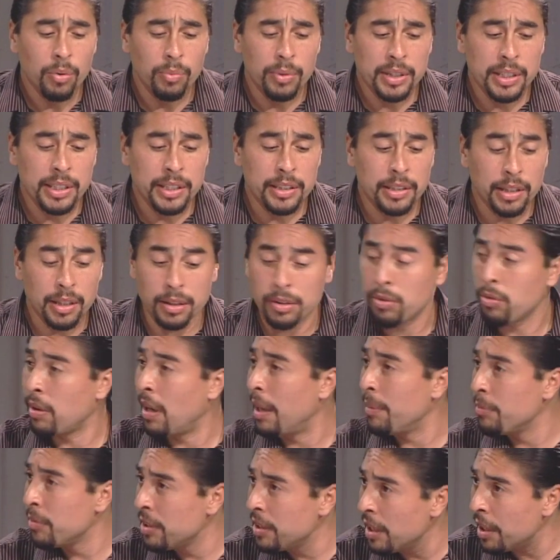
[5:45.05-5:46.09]
We need
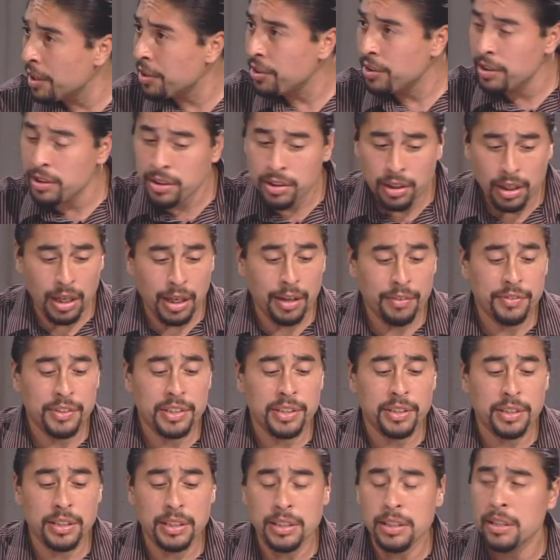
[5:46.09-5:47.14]
crime reduction,
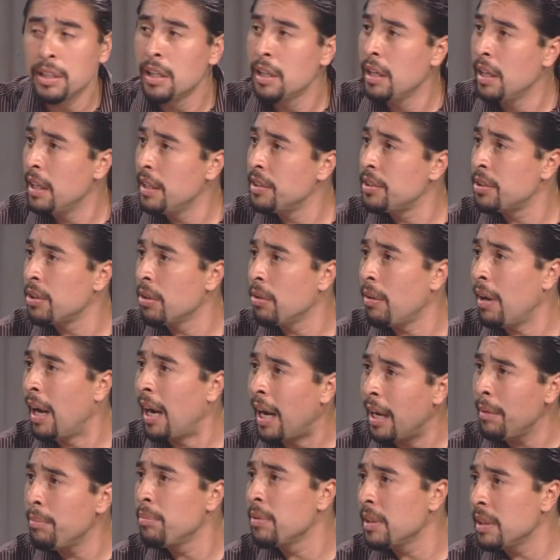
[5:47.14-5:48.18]
obviously, and so
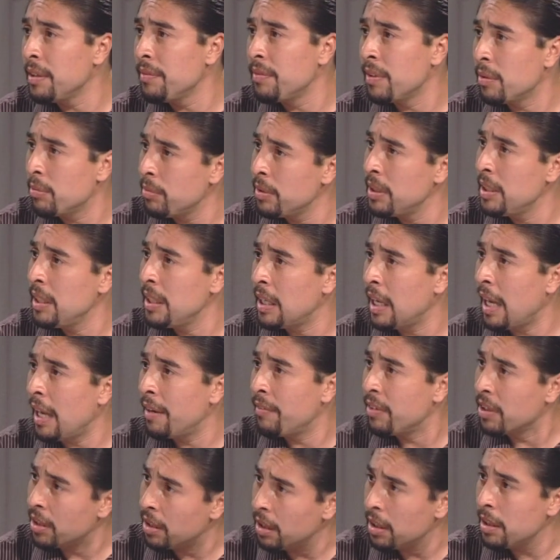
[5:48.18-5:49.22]
I believe that we need to
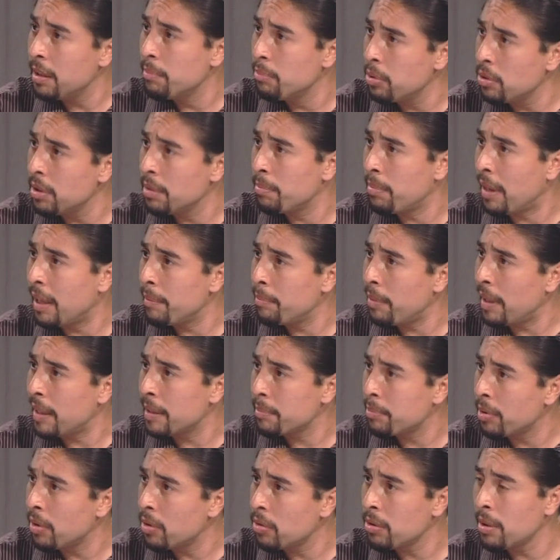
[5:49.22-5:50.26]
have a gun and bullet
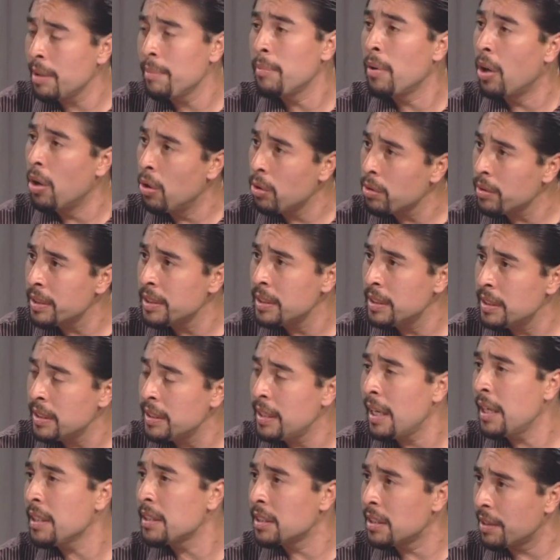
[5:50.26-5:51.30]
buyback program. Oakland
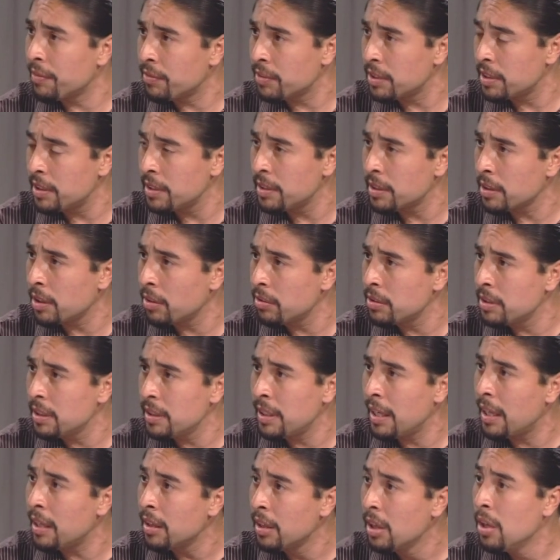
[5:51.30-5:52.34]
did that, San Francisco
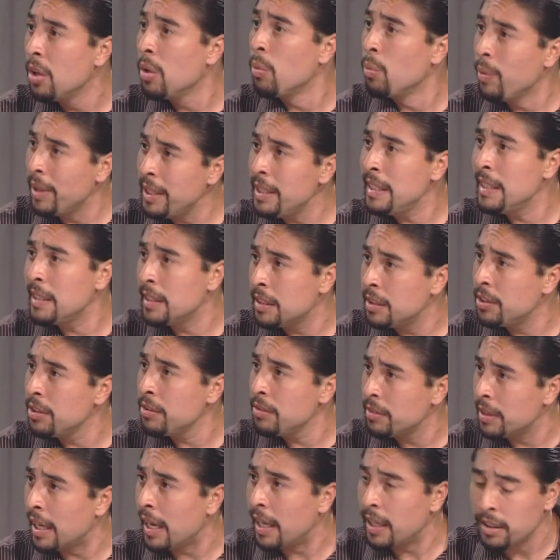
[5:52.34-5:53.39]
did that. We need to
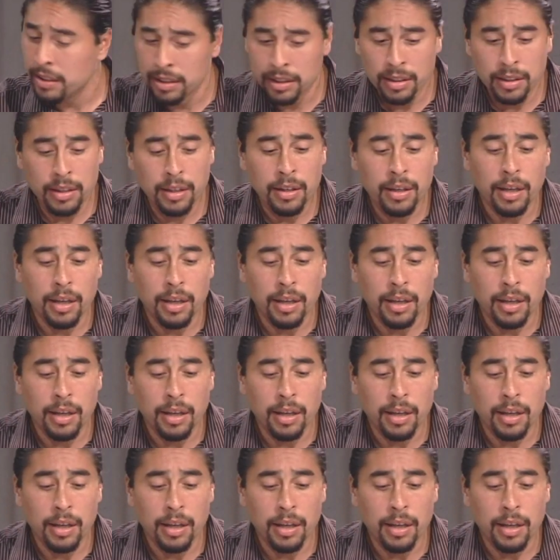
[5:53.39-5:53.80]
do that.